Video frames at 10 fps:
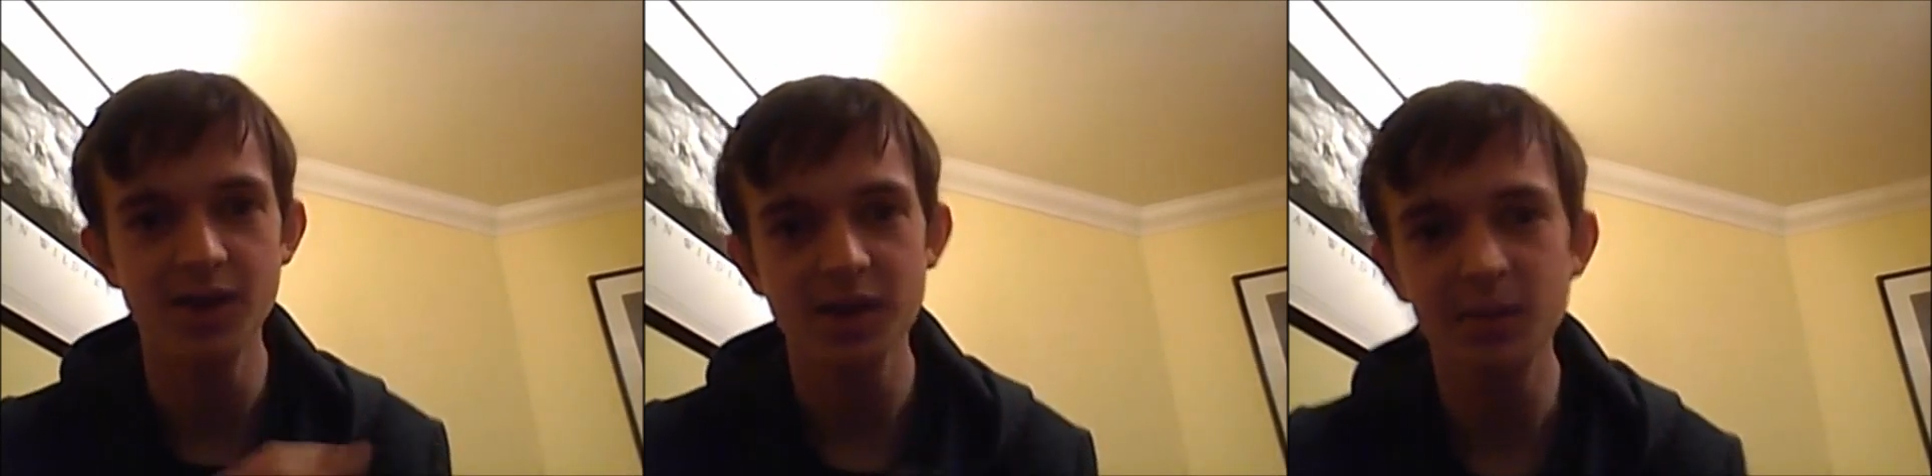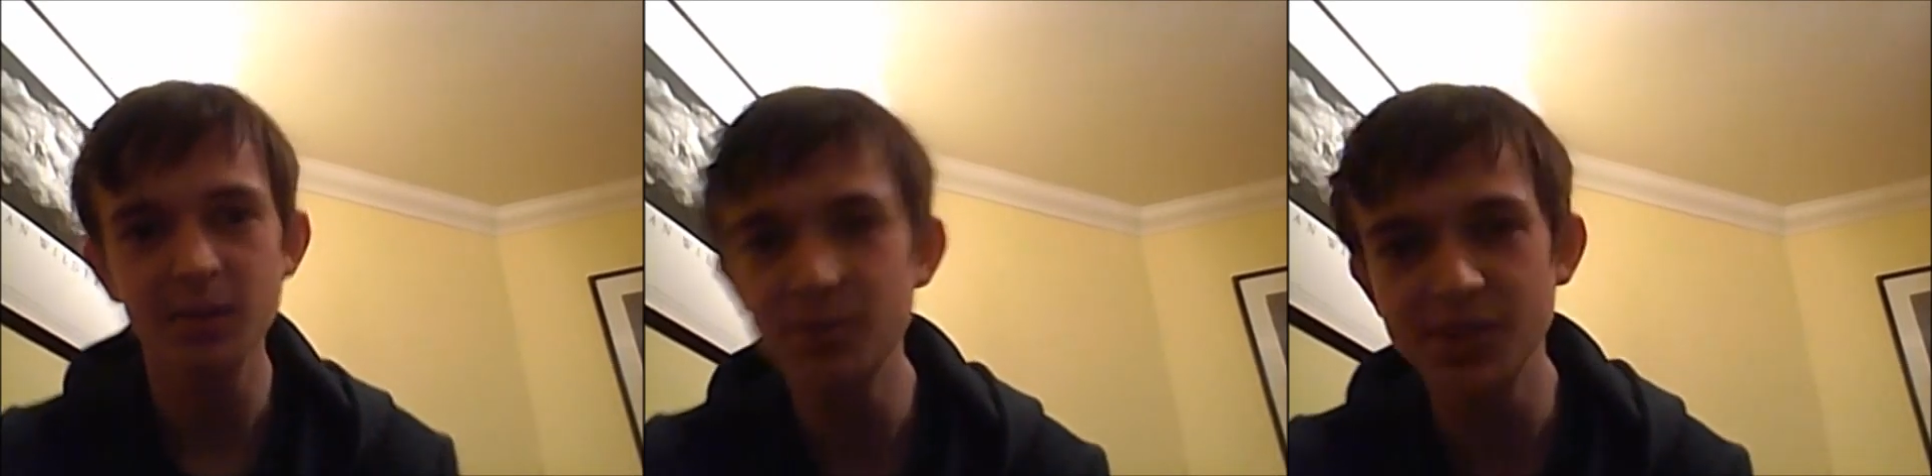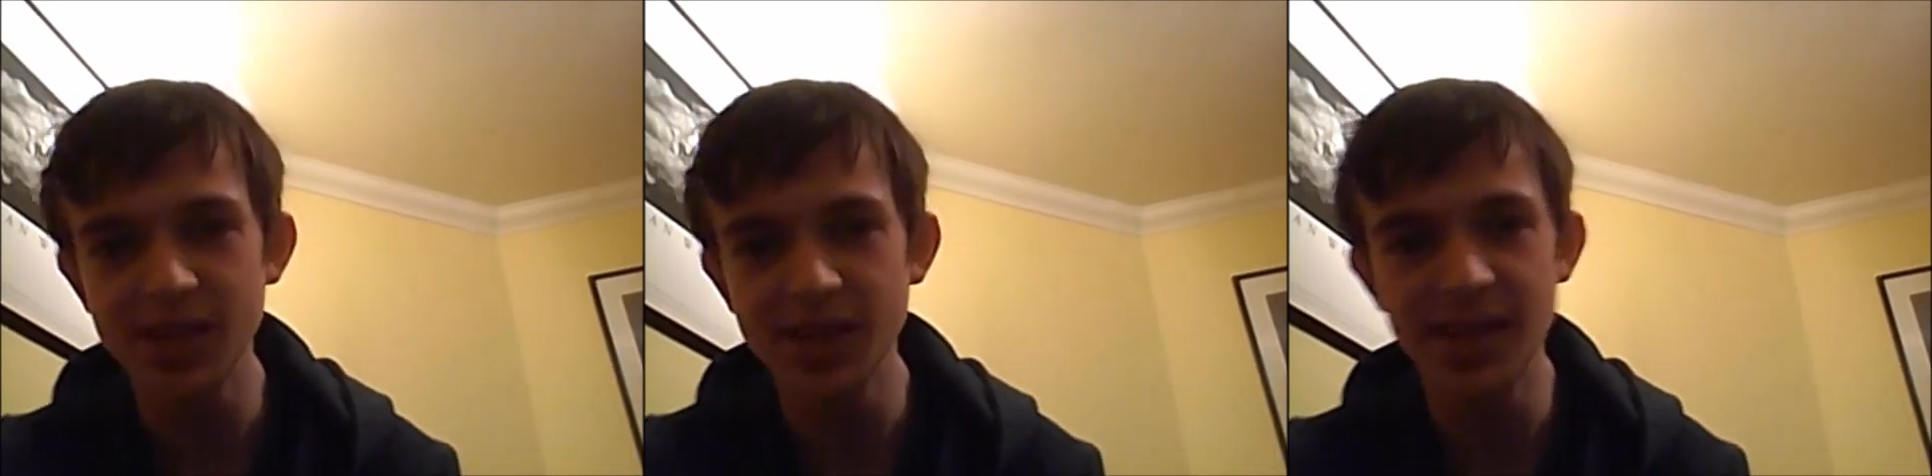I mean, with the
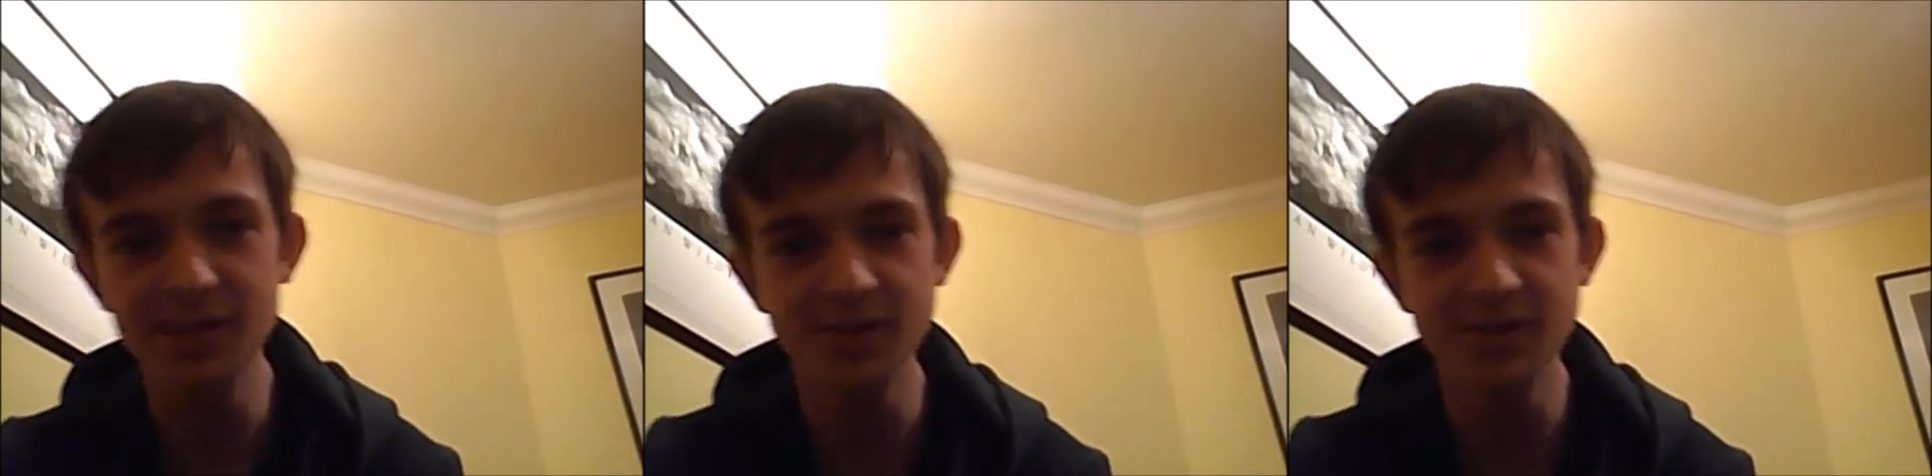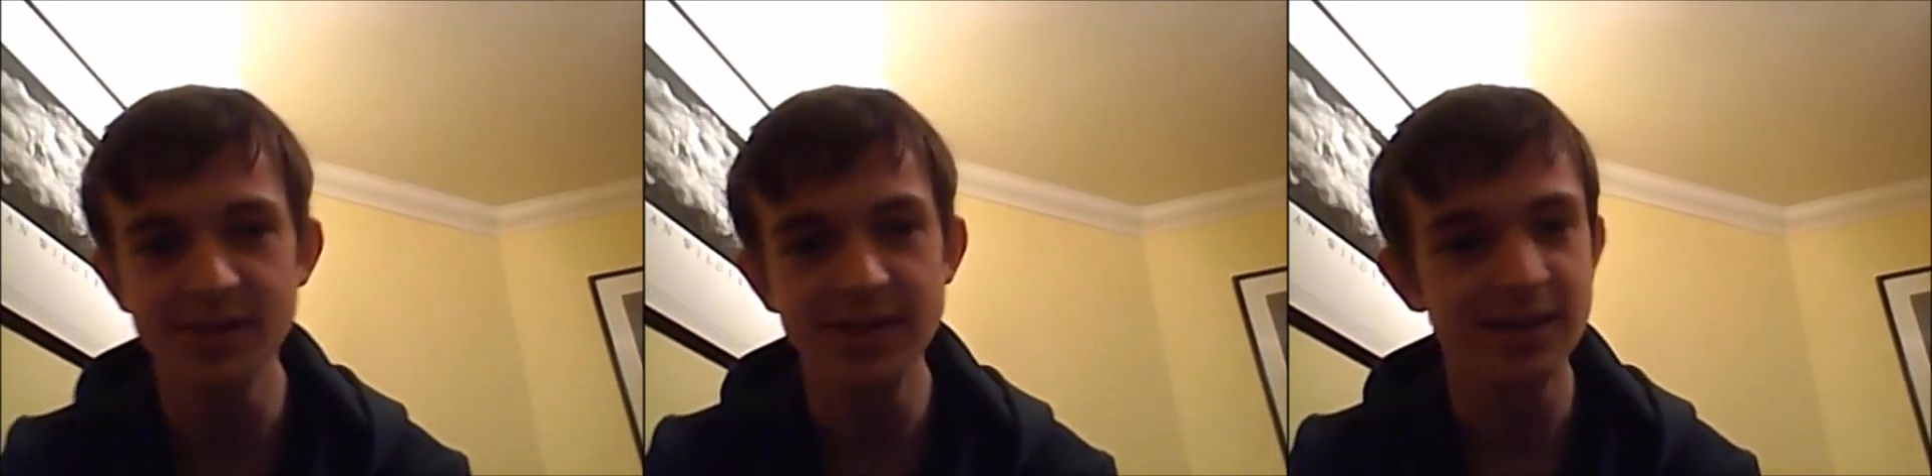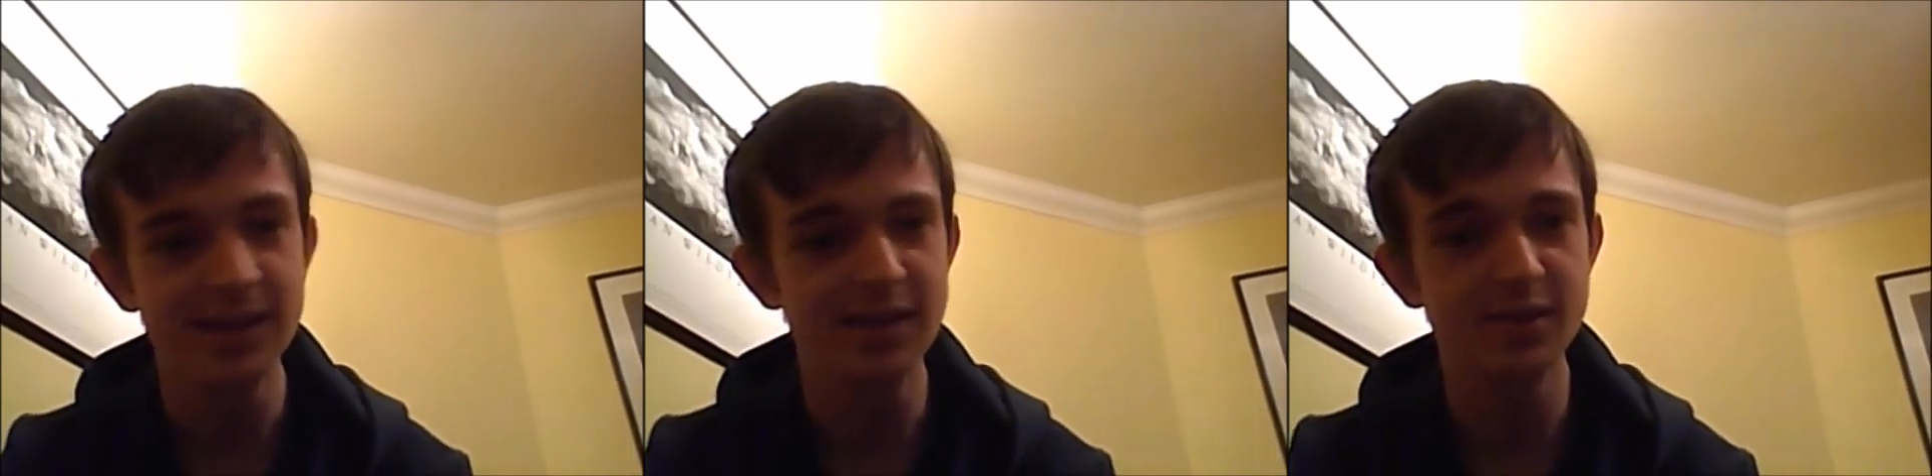games,
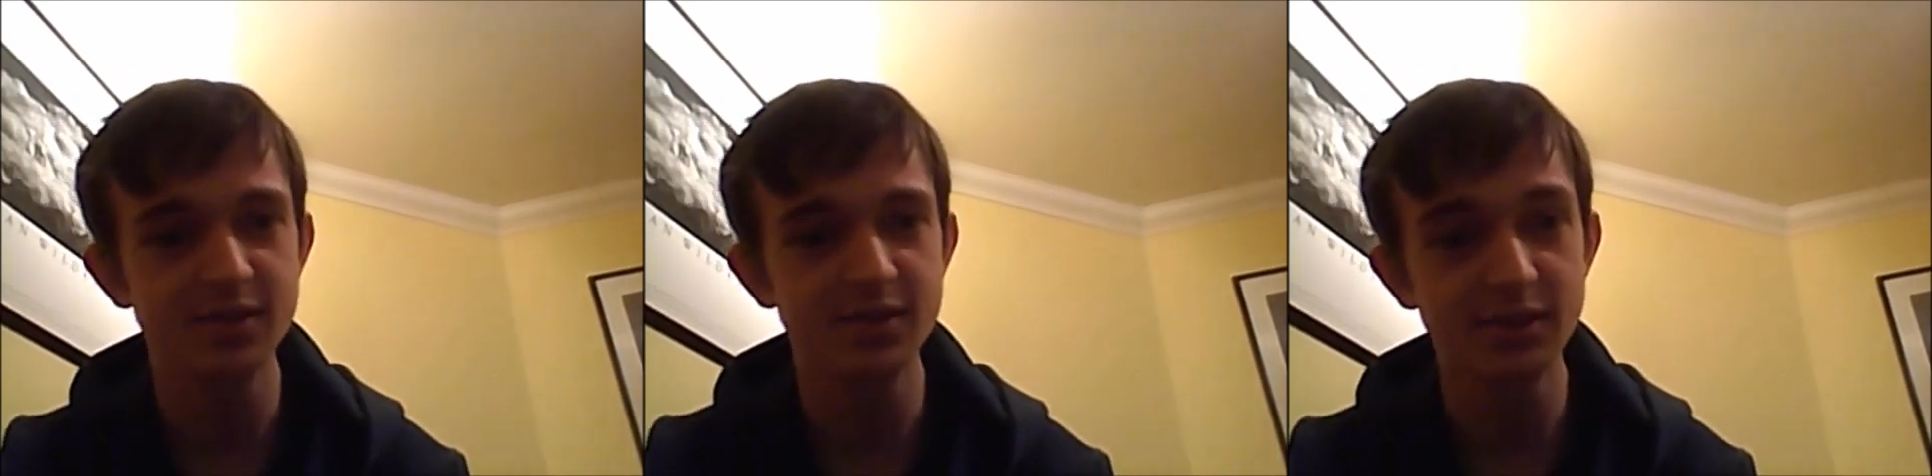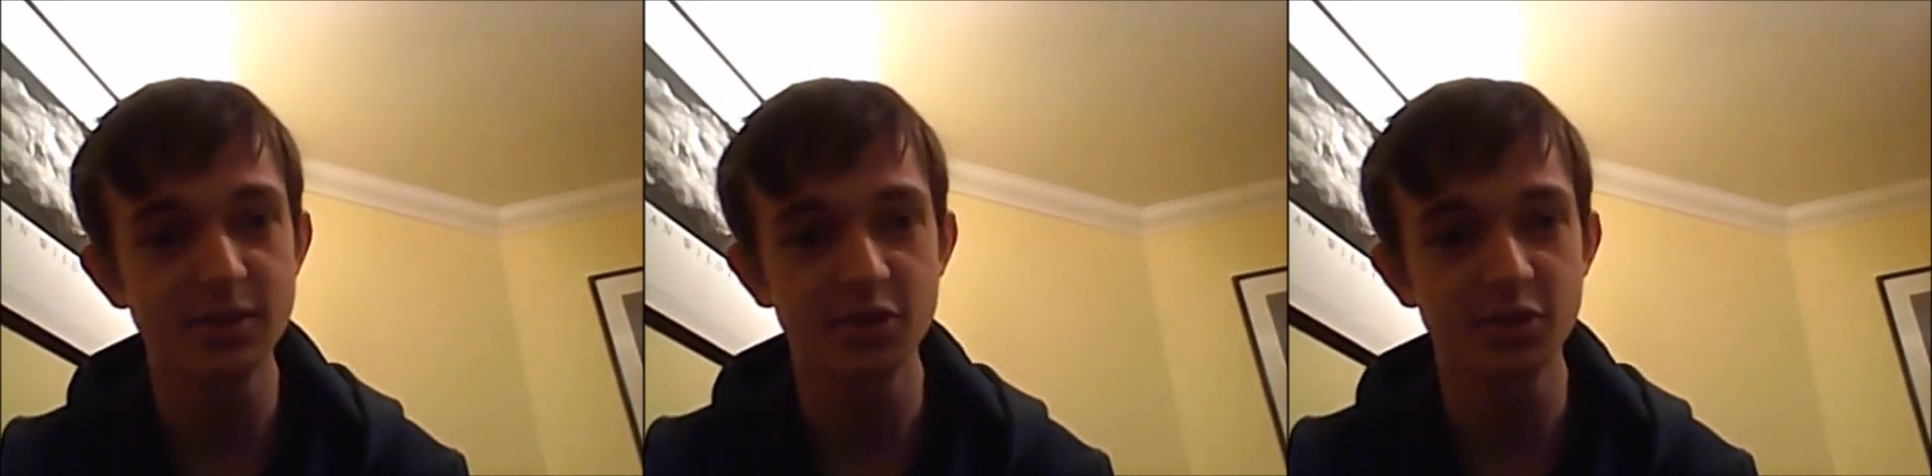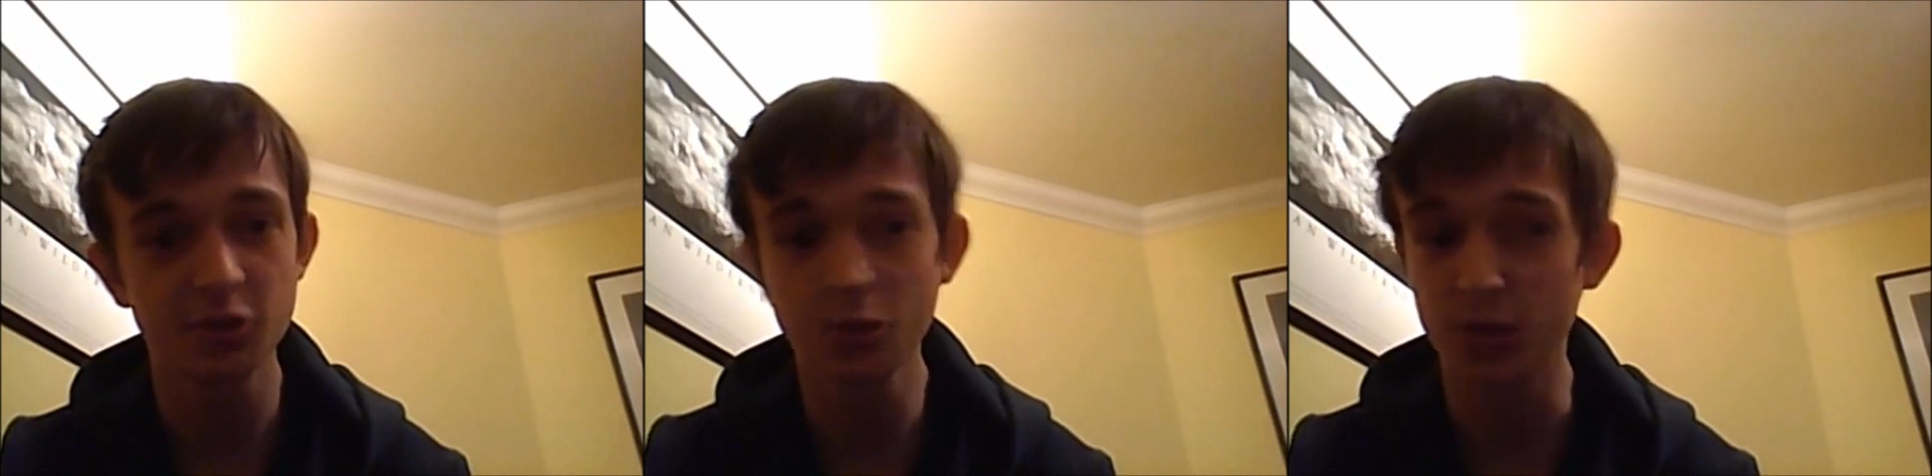it's similar
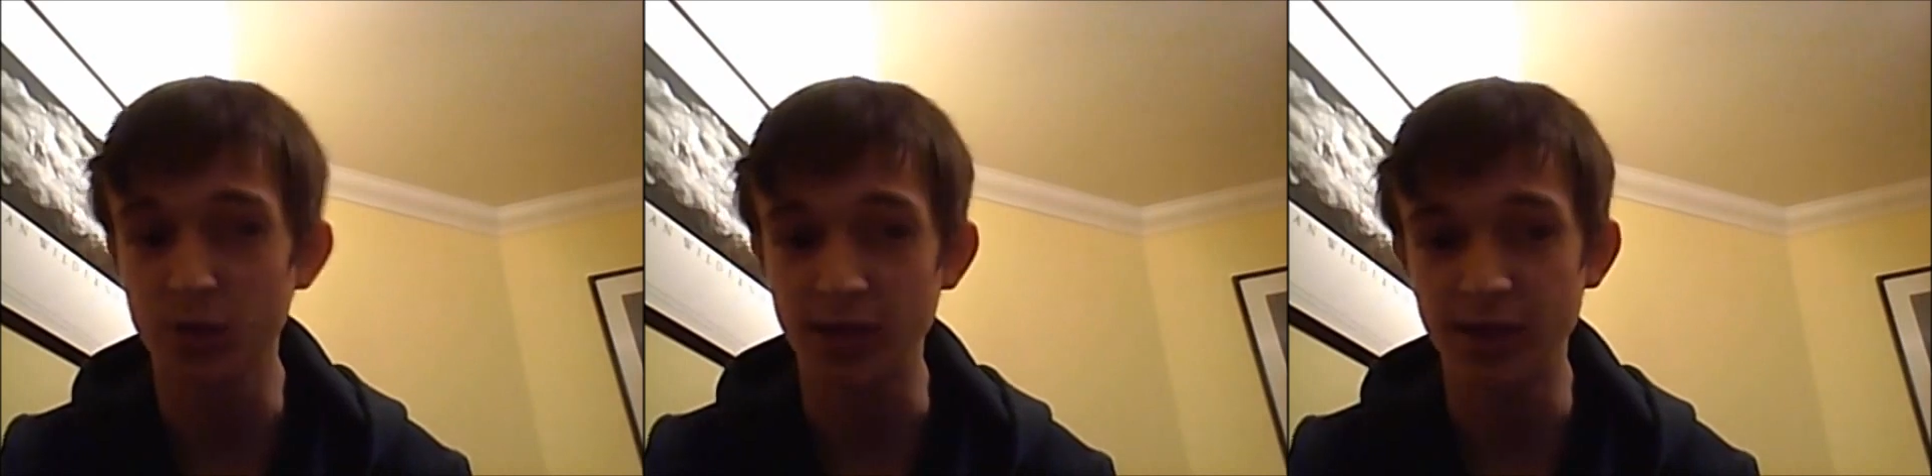story.